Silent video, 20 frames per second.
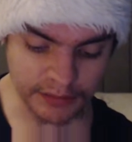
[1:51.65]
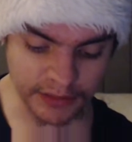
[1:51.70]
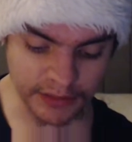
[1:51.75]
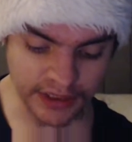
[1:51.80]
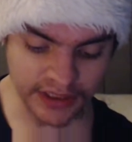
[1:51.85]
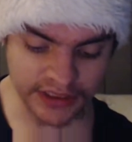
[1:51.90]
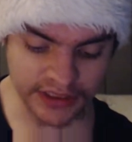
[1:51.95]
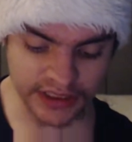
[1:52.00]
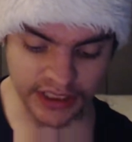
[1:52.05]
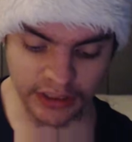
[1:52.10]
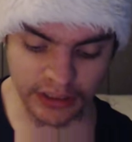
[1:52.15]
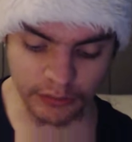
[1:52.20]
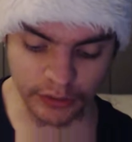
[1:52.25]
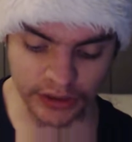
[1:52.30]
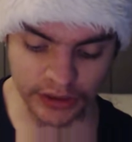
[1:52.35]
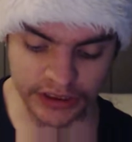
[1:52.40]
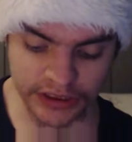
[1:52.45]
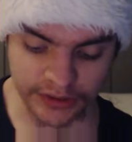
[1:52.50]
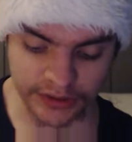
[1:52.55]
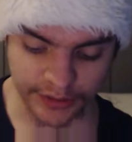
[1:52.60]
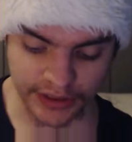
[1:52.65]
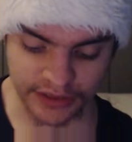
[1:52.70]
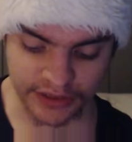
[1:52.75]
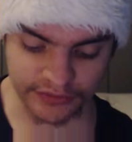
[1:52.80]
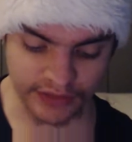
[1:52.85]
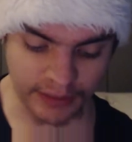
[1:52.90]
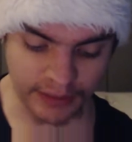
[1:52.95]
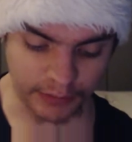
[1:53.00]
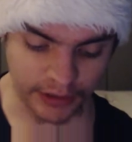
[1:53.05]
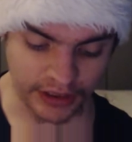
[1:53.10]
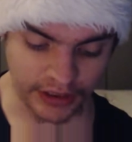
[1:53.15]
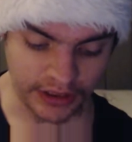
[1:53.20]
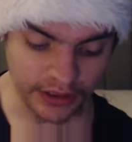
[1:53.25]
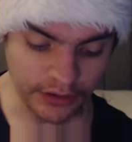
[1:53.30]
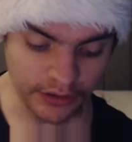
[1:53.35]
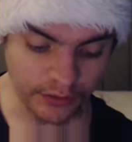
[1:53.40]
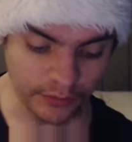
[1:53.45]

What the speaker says: and his equally strange family